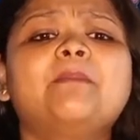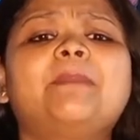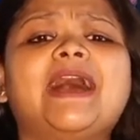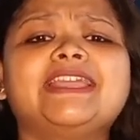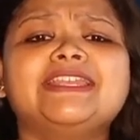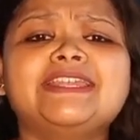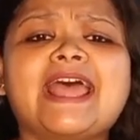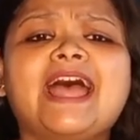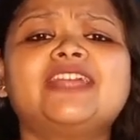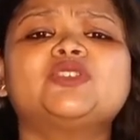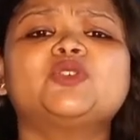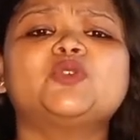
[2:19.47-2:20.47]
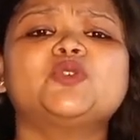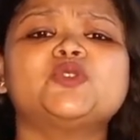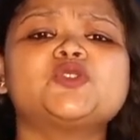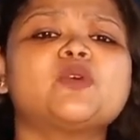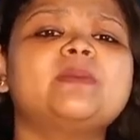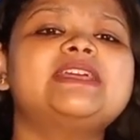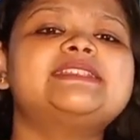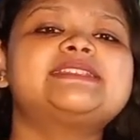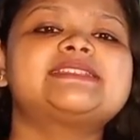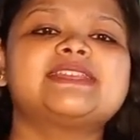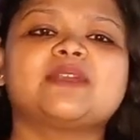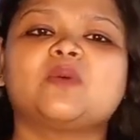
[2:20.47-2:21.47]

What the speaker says: by narrow domestic